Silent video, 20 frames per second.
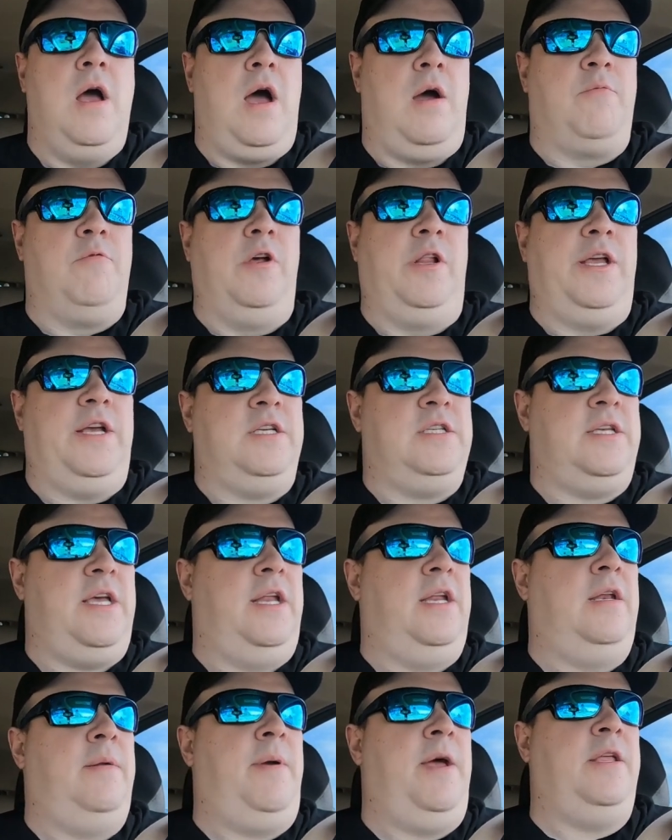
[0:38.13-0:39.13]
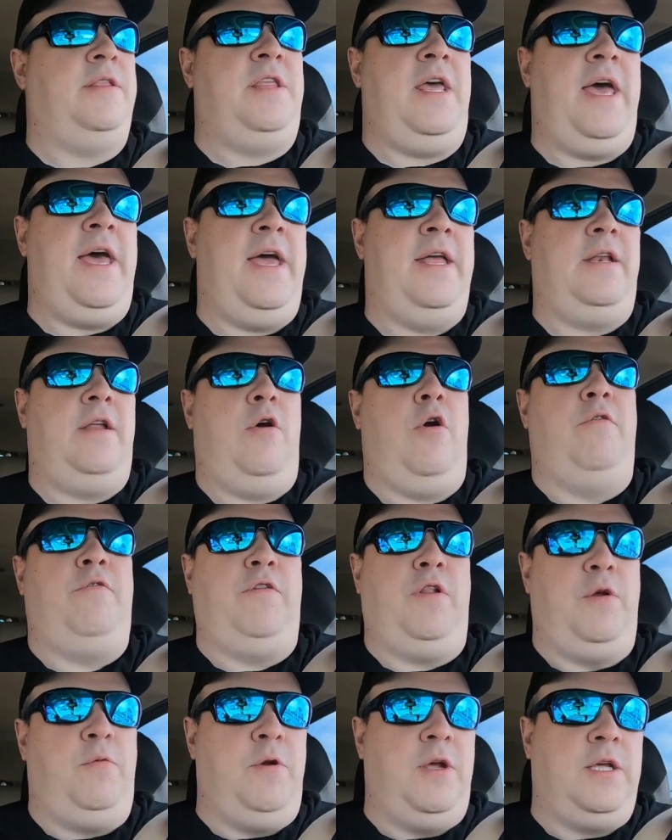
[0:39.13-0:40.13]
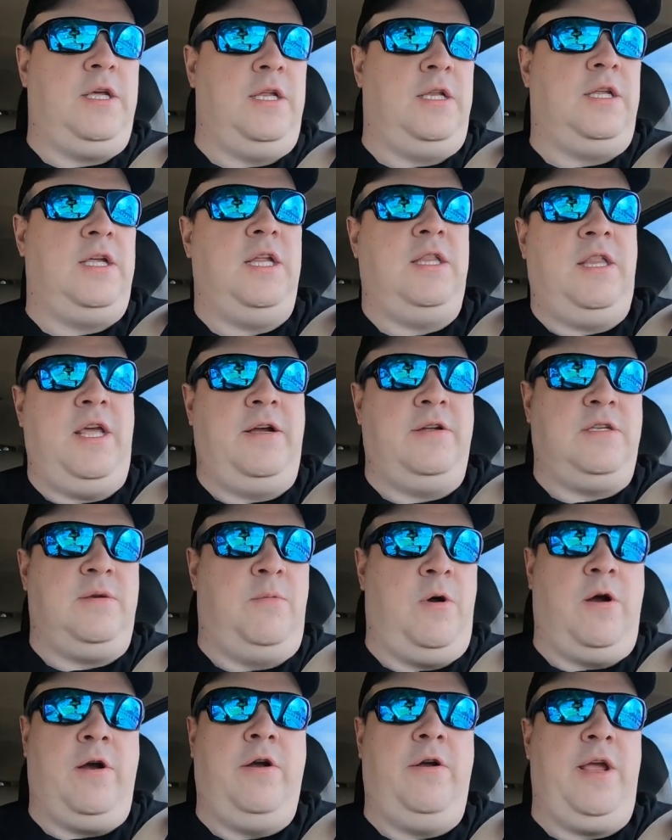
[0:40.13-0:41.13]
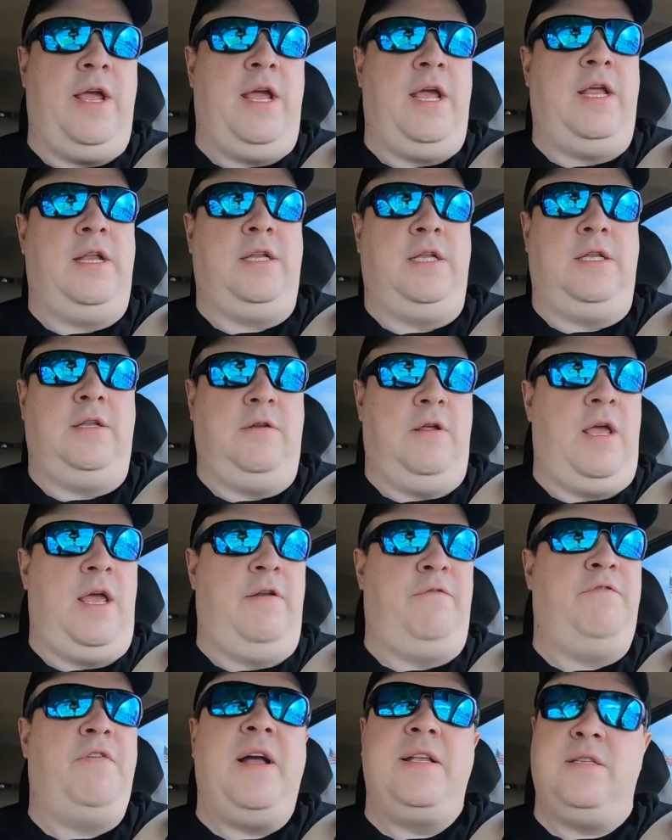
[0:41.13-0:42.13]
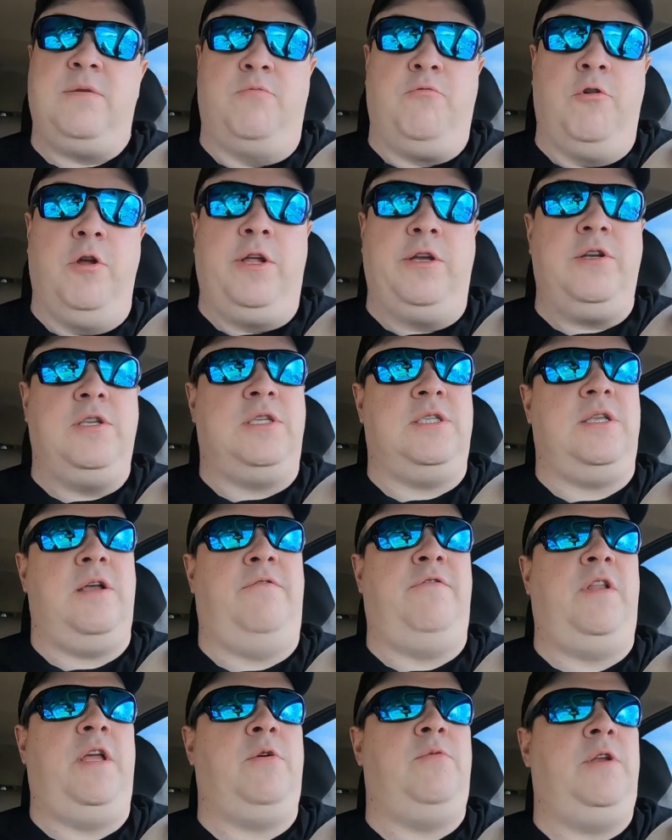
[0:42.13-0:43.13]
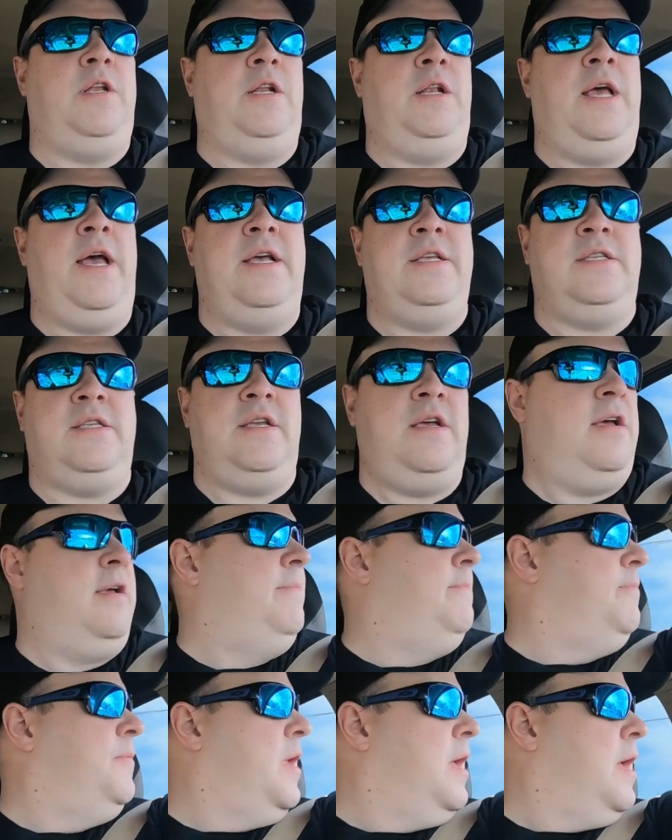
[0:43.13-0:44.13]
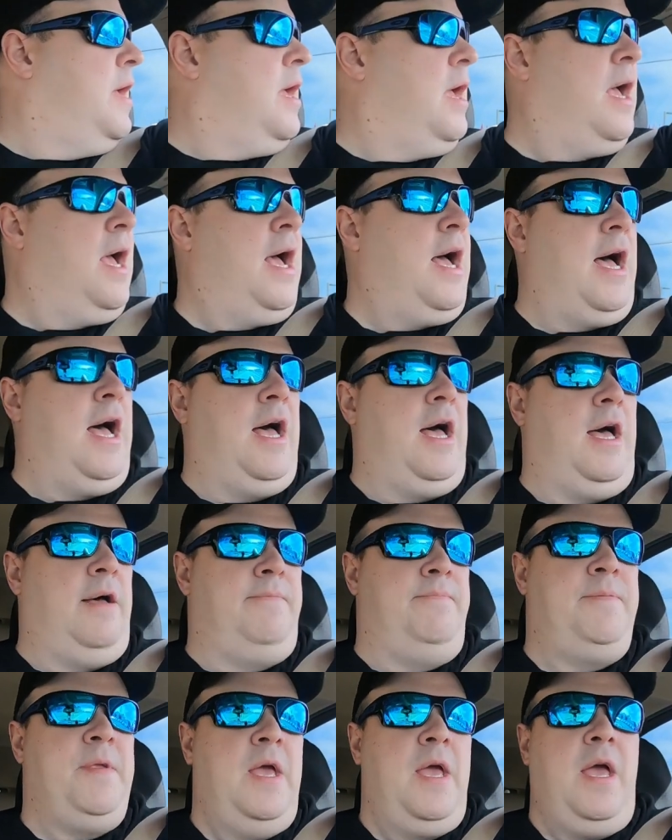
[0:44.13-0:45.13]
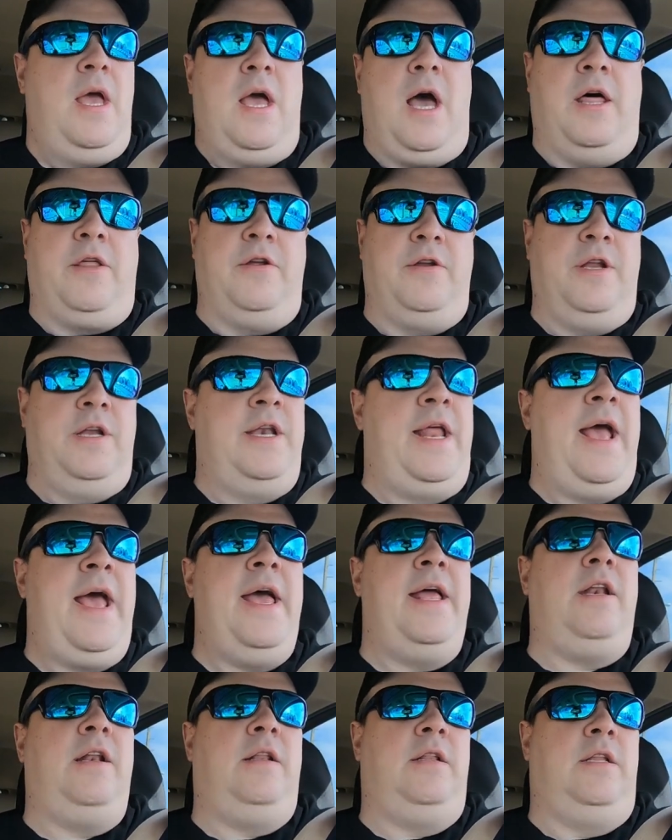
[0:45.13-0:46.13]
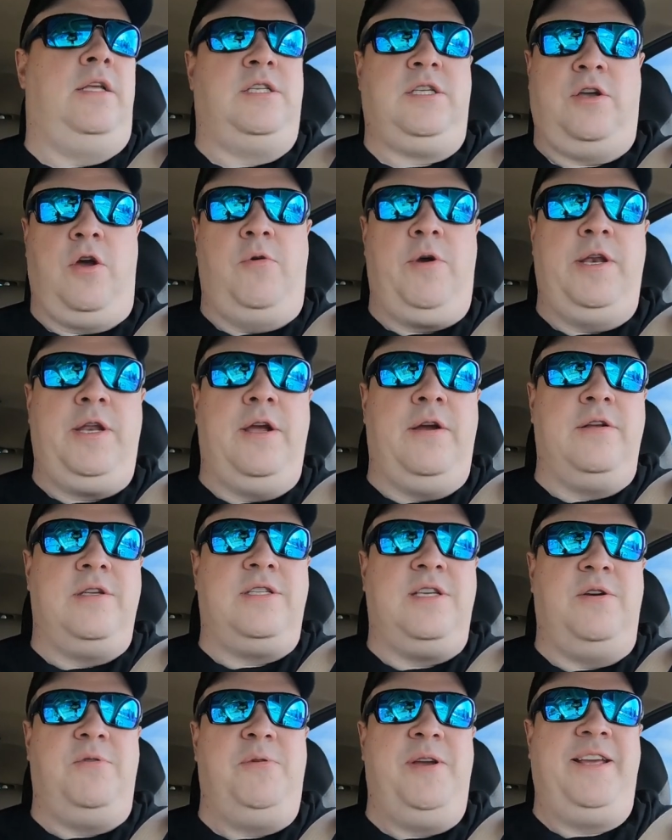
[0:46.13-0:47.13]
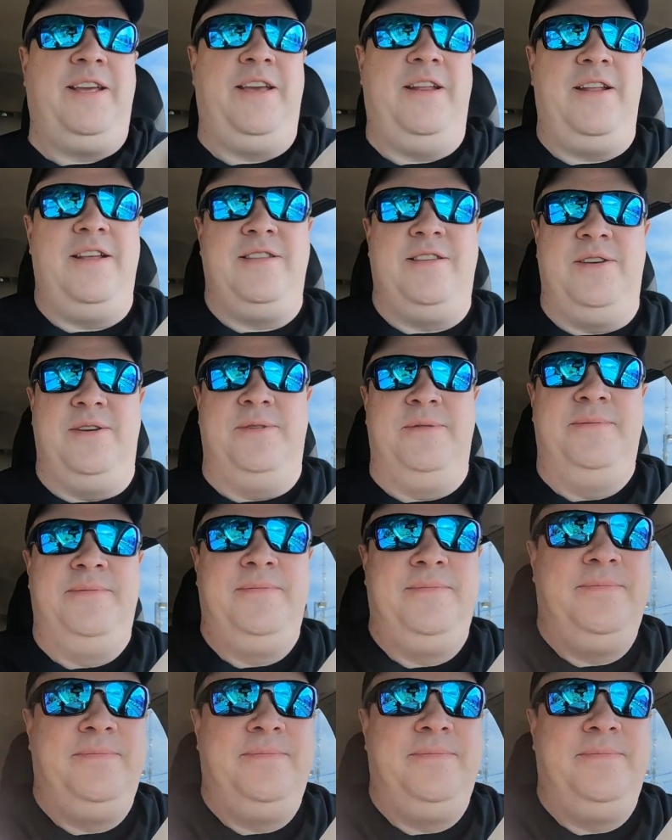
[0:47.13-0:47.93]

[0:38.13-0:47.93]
I'm really excited about that. Hopefully we can get there tomorrow and find some really good stuff like we did last time. Other than that, let's go in here and see what we can get into.